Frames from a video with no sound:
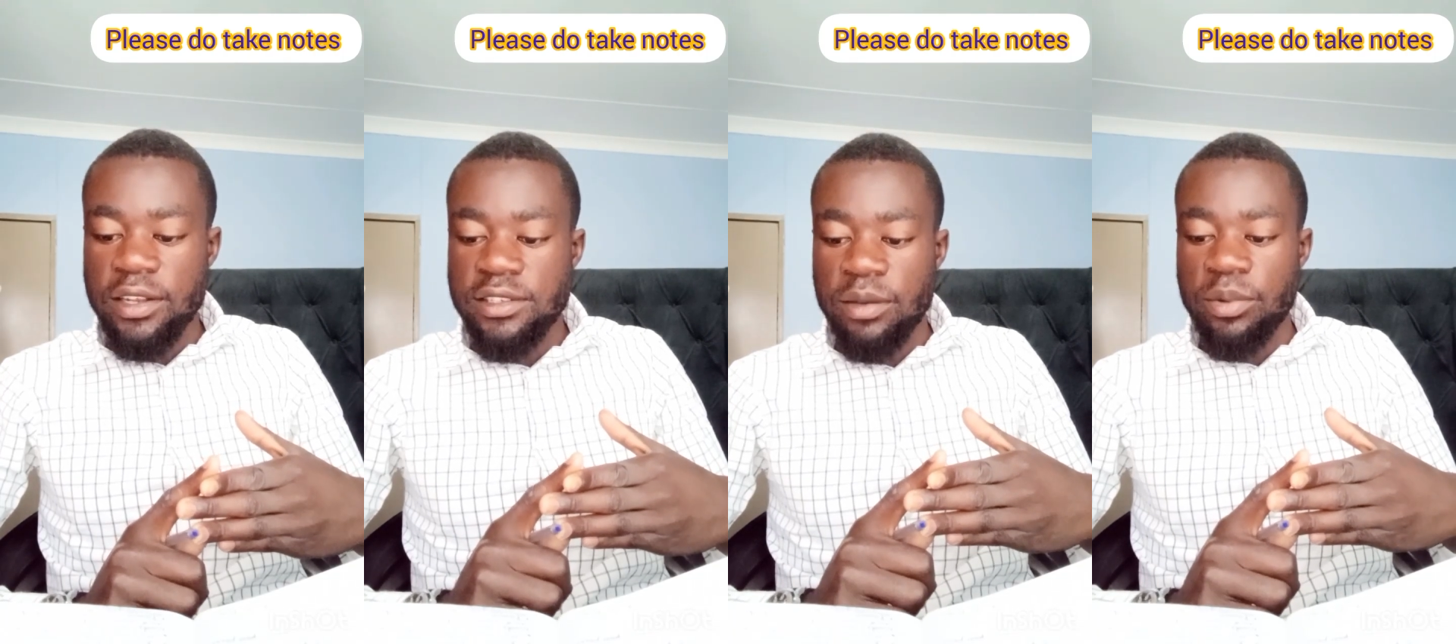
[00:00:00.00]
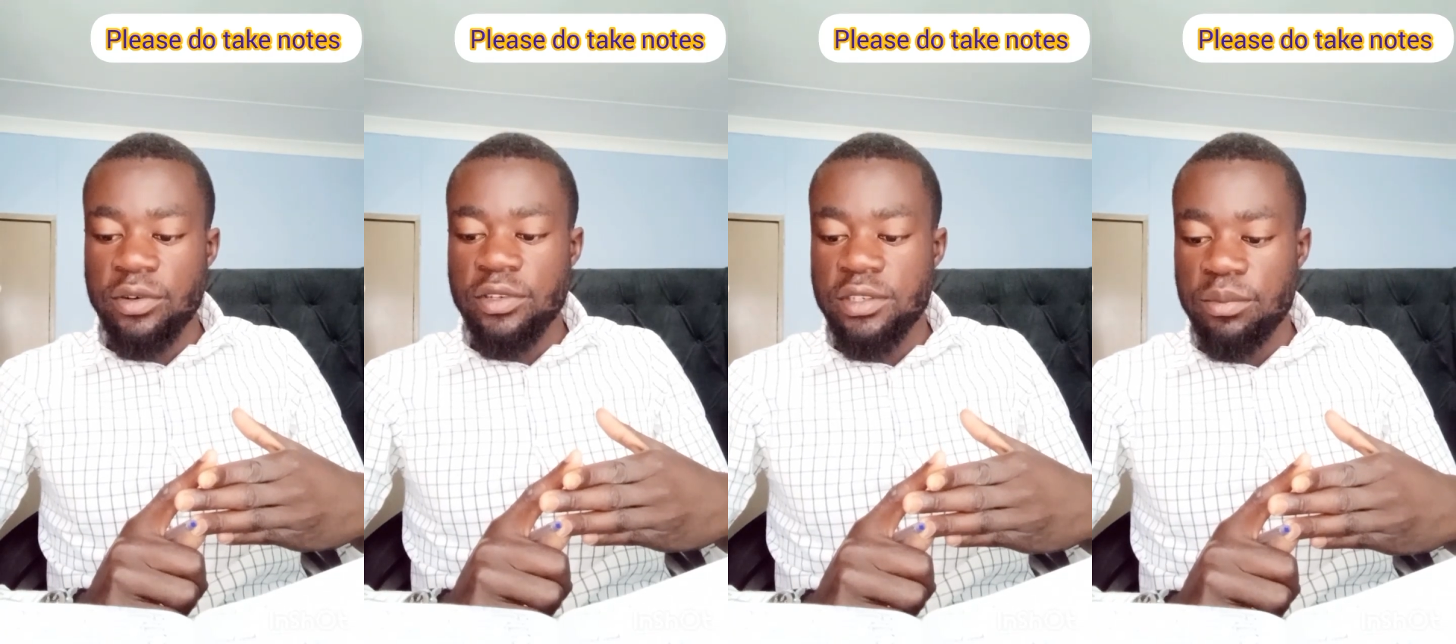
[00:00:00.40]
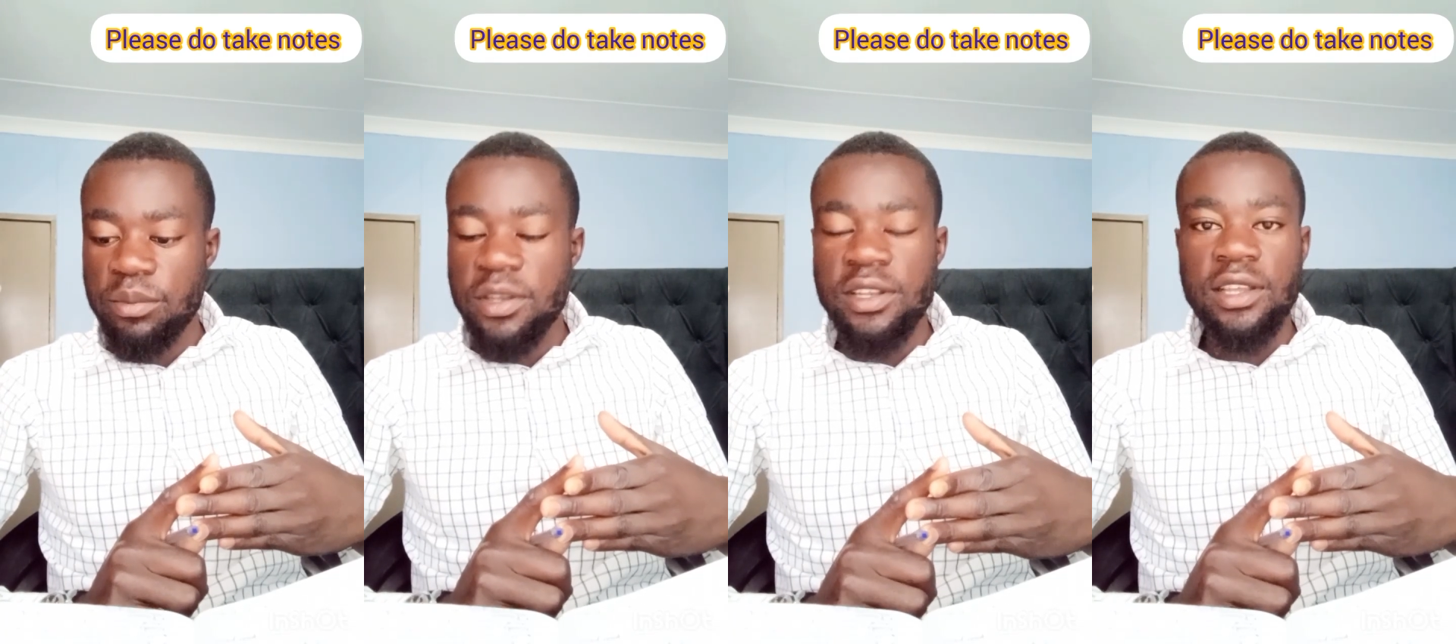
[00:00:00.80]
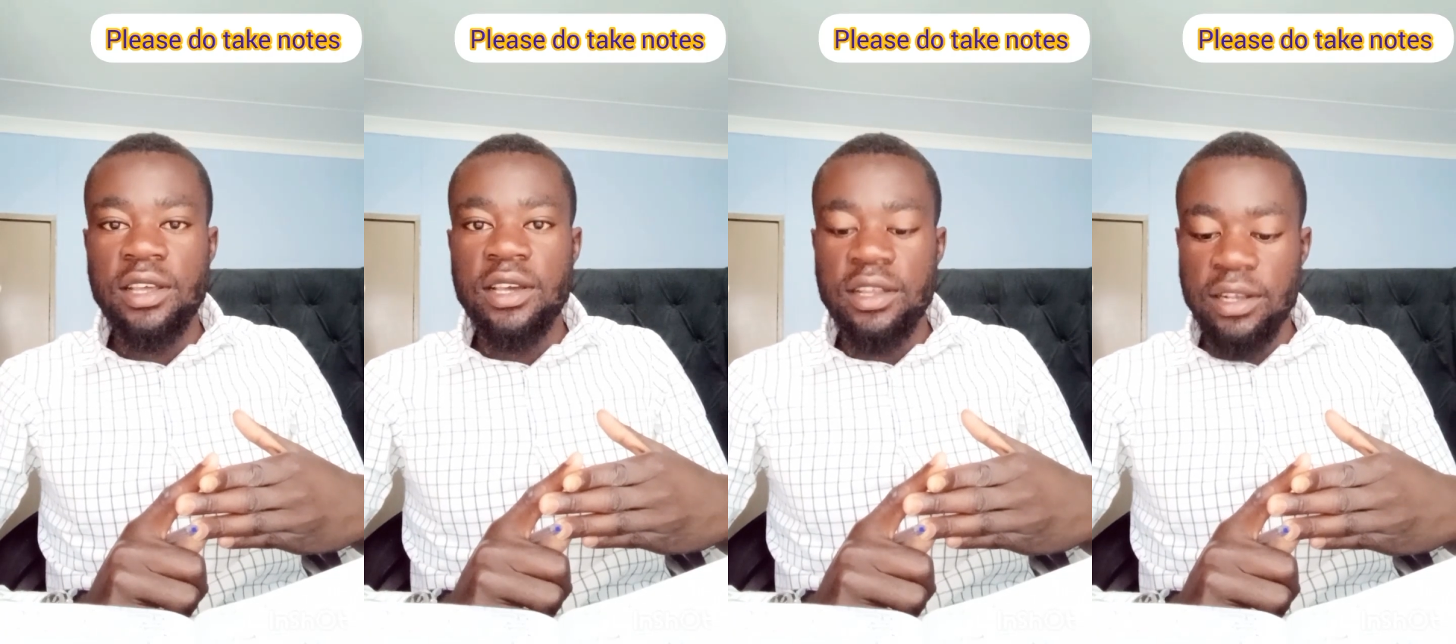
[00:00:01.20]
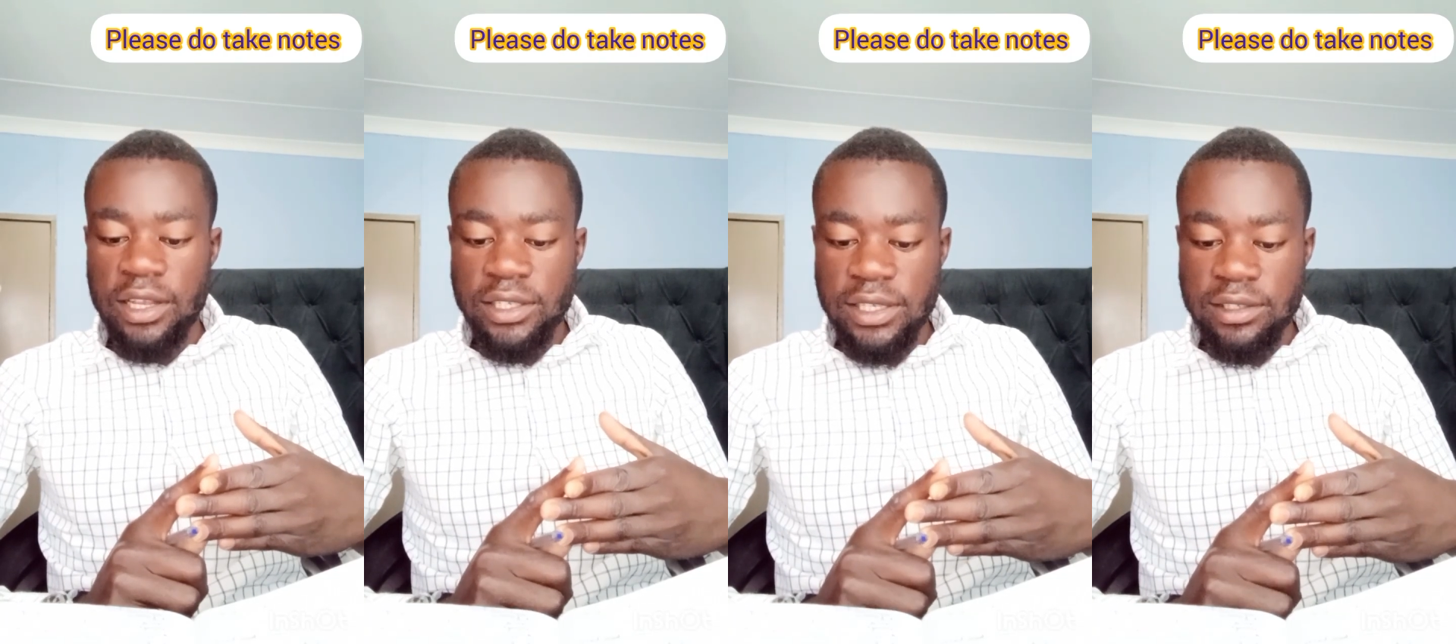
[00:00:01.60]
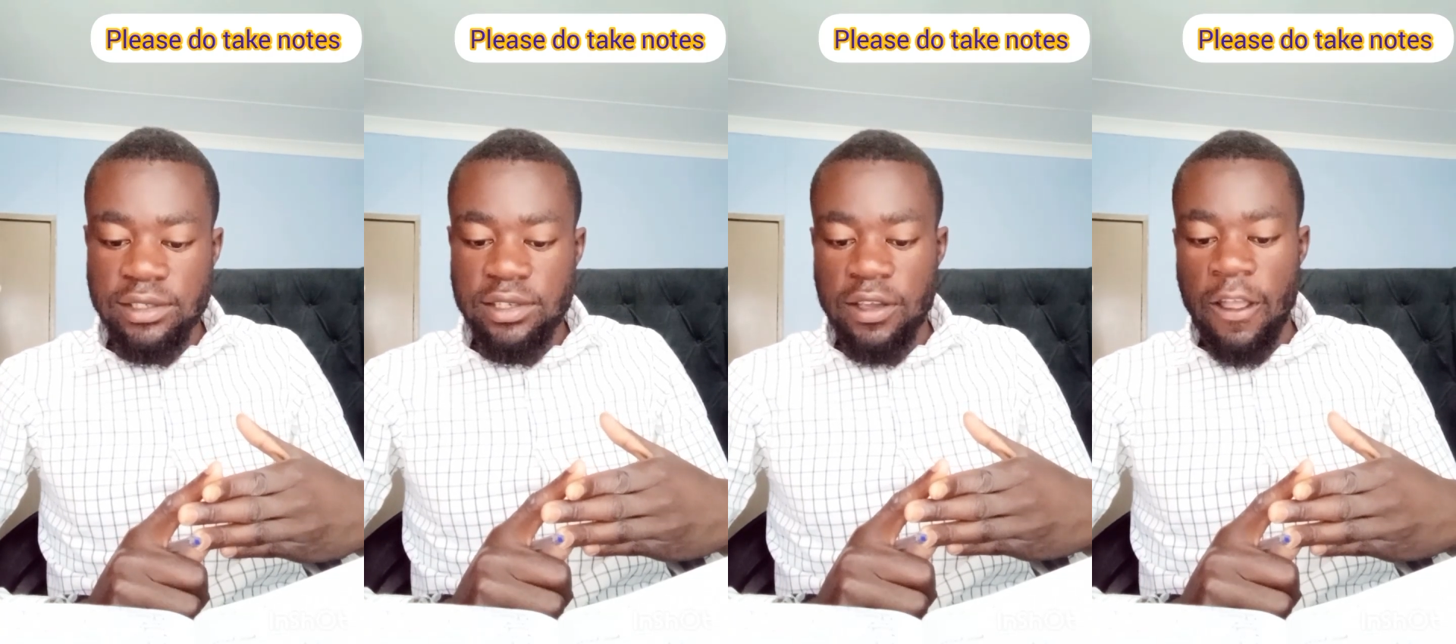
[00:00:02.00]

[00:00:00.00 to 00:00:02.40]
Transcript: support mini lessons.